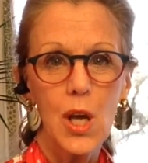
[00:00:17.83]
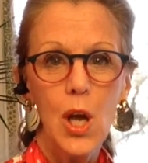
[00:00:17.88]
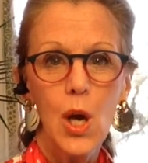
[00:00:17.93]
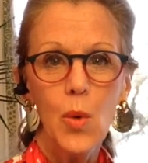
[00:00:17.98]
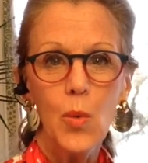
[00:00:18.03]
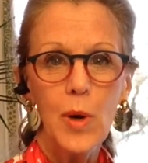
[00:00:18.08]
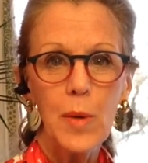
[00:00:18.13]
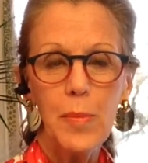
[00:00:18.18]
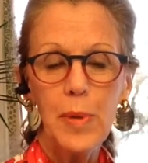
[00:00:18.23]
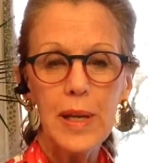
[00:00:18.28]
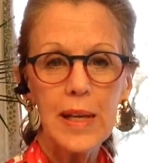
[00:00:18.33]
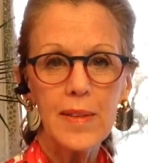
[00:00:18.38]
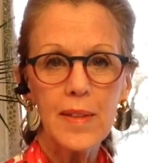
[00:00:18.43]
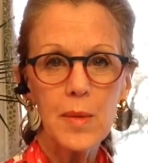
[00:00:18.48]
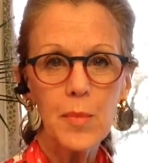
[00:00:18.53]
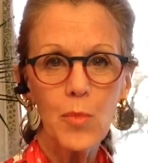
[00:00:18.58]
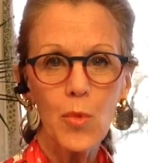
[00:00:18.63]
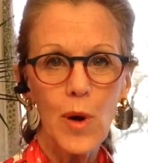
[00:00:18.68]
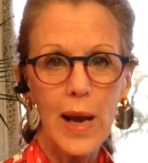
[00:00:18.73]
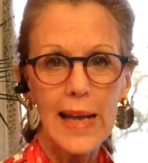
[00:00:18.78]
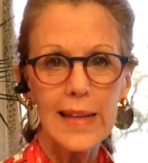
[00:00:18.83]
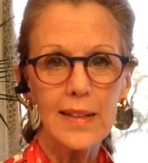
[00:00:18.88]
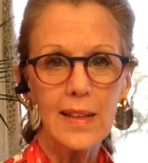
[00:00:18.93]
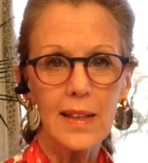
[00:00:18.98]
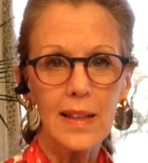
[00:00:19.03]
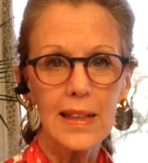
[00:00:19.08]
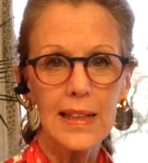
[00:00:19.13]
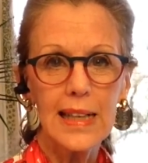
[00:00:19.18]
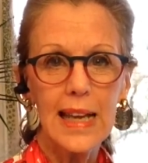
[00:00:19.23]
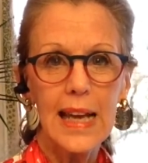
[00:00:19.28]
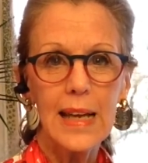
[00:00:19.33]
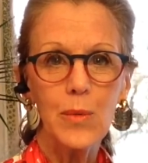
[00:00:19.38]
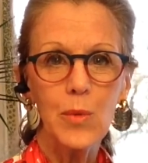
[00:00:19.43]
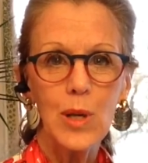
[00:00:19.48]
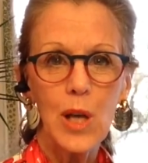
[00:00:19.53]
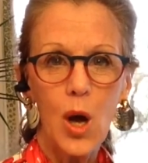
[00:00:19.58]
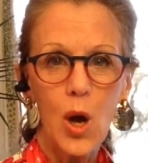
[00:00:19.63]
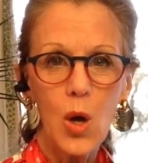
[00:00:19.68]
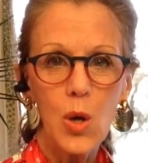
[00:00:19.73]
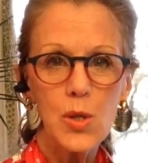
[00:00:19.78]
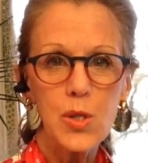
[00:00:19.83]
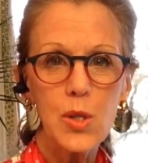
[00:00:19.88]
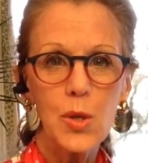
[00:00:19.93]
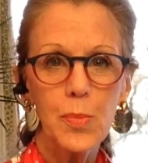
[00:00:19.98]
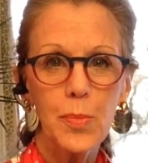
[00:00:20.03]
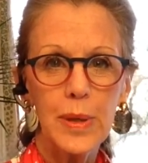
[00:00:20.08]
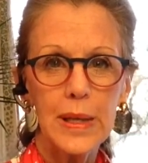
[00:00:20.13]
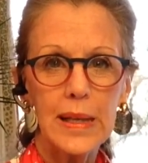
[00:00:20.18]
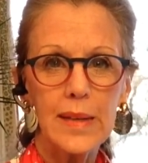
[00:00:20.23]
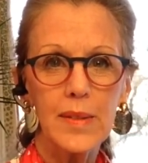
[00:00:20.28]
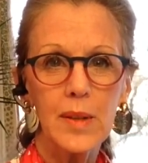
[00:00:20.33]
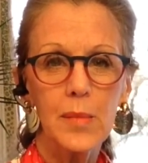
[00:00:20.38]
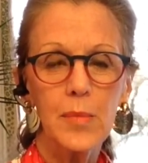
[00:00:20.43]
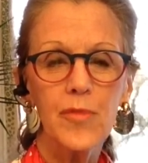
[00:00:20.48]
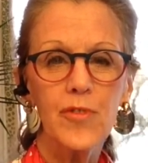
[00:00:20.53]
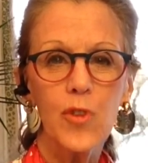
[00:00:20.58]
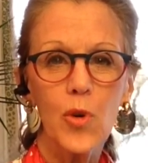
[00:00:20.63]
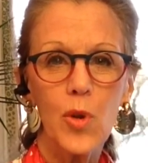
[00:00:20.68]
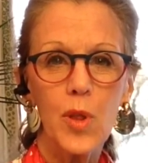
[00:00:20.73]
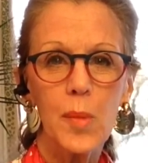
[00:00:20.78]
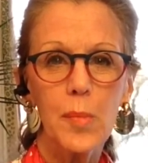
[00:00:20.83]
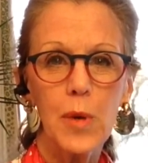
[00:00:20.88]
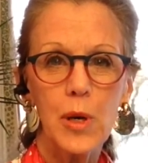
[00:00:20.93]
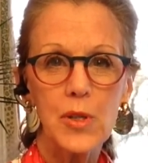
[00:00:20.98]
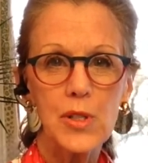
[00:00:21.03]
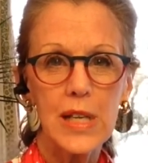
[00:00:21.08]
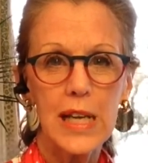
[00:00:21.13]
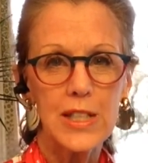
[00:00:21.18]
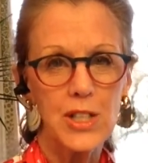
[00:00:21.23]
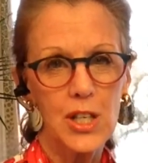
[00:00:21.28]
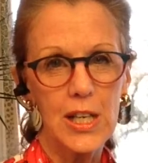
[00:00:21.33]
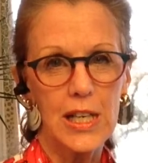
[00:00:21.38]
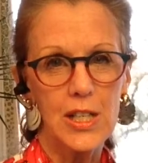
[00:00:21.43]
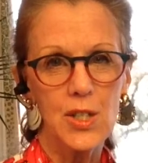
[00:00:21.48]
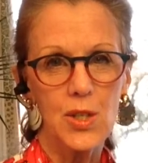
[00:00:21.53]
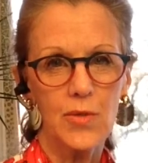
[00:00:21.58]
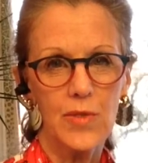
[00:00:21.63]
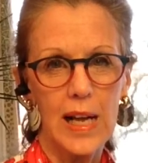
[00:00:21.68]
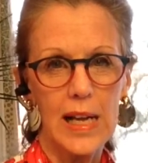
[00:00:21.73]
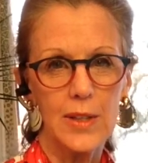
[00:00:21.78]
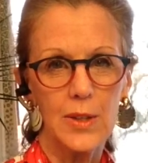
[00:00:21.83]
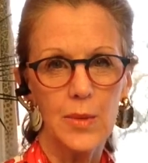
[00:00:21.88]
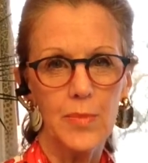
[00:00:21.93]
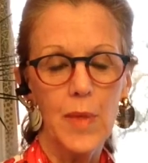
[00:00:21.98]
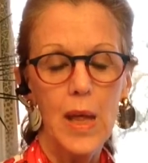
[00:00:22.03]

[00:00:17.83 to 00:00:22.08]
We pick them randomly and we also pick them for the most educational value.